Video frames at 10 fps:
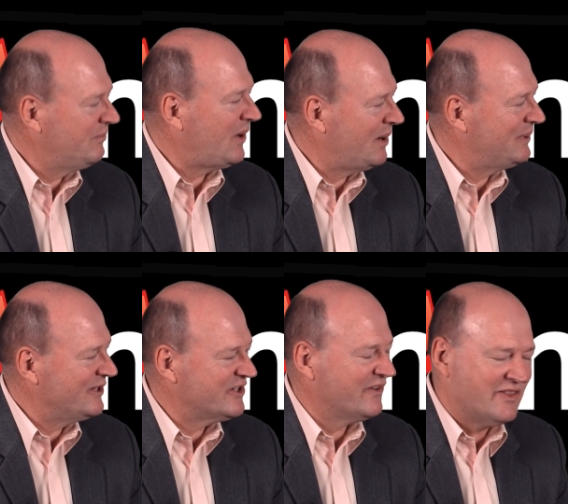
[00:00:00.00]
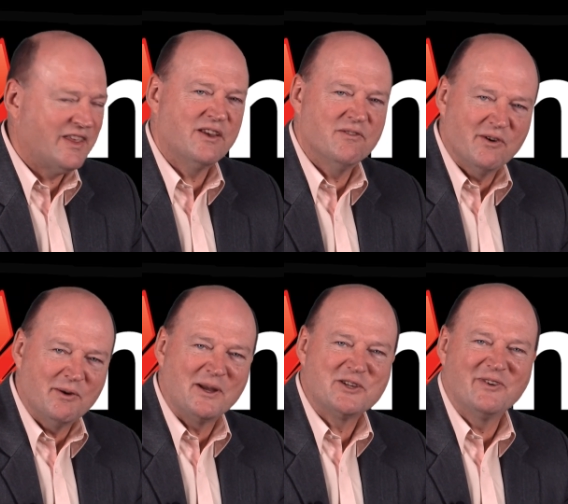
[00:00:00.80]
My pleasure, and thank you
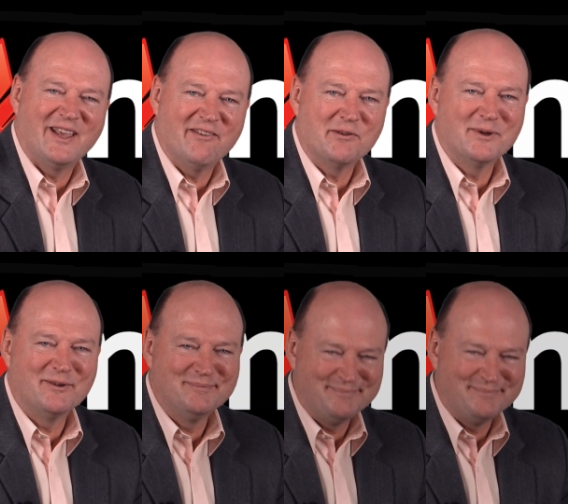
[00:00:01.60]
very much for having me.